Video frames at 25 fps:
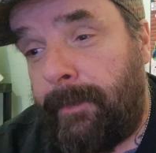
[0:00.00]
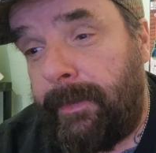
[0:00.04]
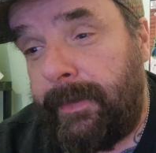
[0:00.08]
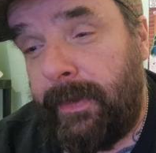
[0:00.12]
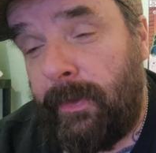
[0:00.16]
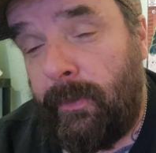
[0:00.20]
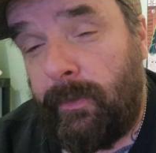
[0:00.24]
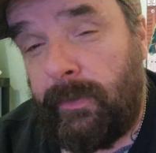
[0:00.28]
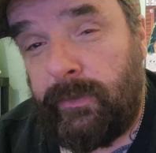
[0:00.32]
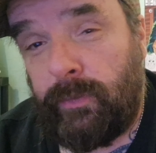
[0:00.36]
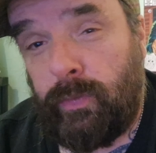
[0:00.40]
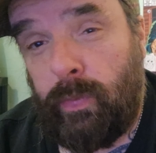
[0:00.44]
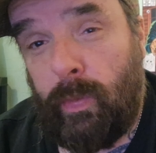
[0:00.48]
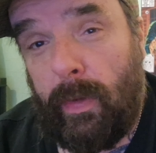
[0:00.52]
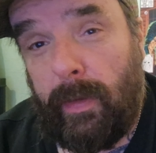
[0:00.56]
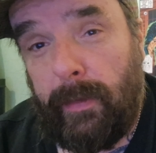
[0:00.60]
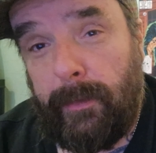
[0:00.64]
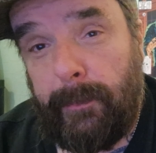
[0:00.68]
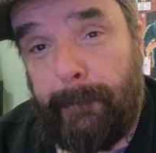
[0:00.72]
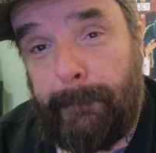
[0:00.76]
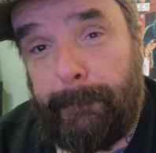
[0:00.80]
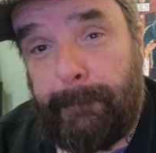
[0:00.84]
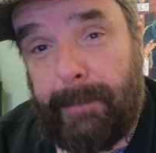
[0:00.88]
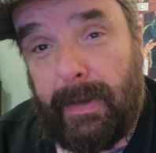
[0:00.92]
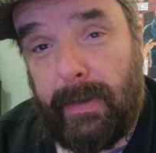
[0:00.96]
But there was
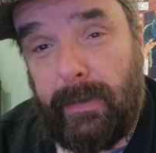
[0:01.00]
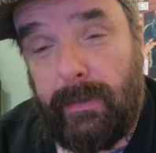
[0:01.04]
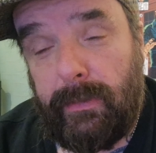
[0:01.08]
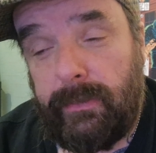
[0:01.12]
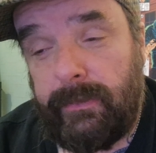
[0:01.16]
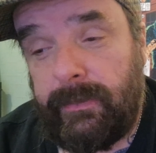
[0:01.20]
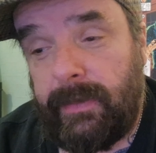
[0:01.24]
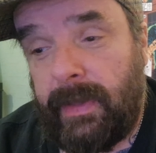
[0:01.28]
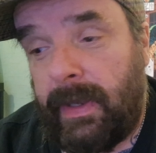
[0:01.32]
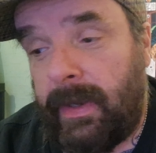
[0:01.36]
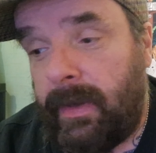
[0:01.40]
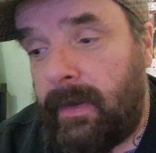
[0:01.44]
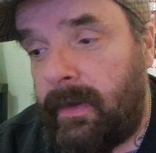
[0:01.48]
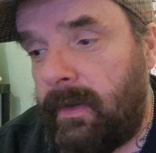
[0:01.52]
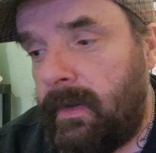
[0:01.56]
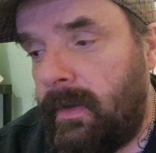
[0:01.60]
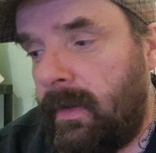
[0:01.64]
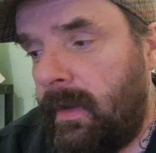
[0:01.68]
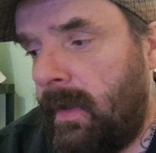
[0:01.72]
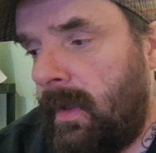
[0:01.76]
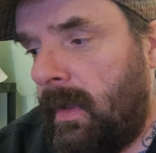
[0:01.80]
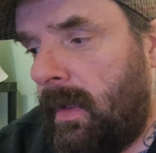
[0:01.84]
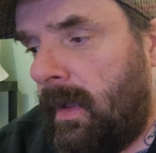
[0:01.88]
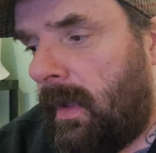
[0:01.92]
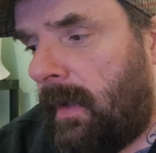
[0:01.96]
one boat there.
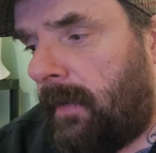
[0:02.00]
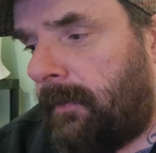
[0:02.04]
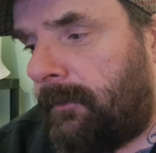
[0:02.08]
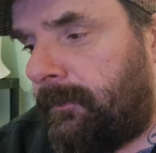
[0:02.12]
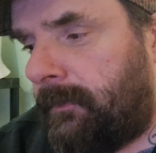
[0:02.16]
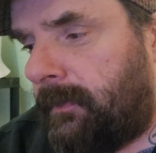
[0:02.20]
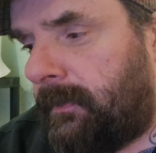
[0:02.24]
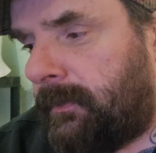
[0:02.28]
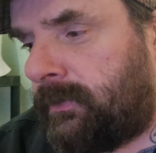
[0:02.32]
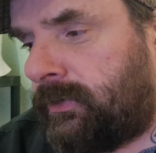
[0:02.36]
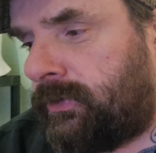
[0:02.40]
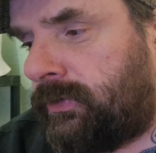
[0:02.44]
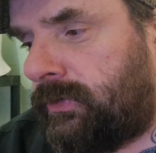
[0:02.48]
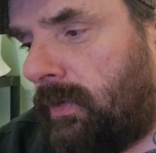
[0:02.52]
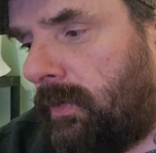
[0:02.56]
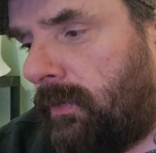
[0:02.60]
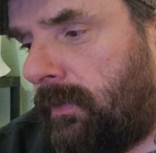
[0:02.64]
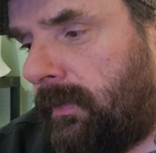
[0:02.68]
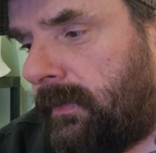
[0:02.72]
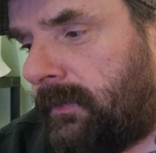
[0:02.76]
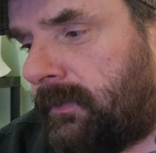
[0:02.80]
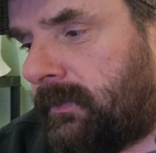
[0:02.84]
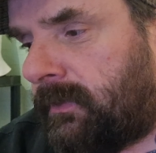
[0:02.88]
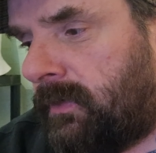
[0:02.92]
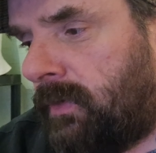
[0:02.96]
I'm
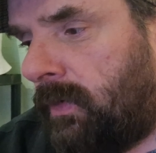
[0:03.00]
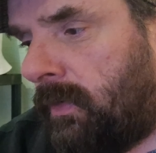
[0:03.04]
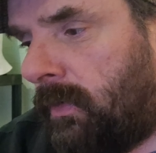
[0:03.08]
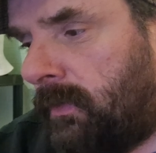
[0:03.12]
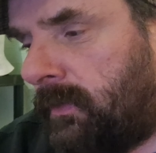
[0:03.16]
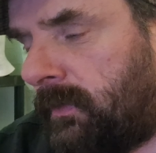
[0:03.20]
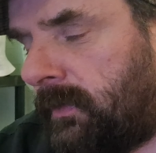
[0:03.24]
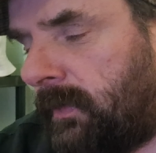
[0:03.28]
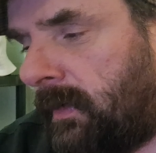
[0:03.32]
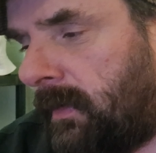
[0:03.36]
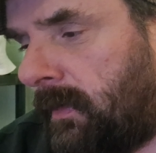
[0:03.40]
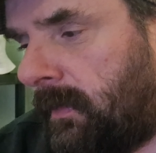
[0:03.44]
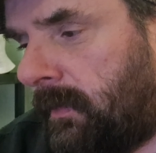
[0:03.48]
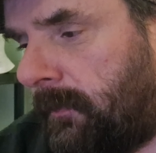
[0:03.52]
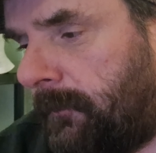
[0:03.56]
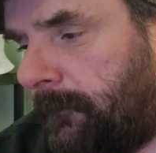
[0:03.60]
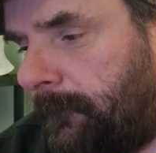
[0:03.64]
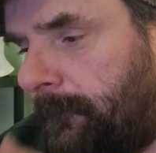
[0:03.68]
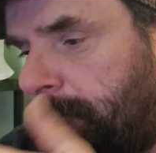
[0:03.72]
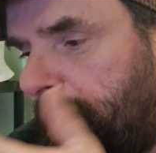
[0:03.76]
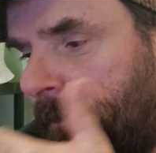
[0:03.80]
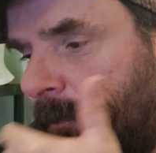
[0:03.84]
sure it's called. Uh,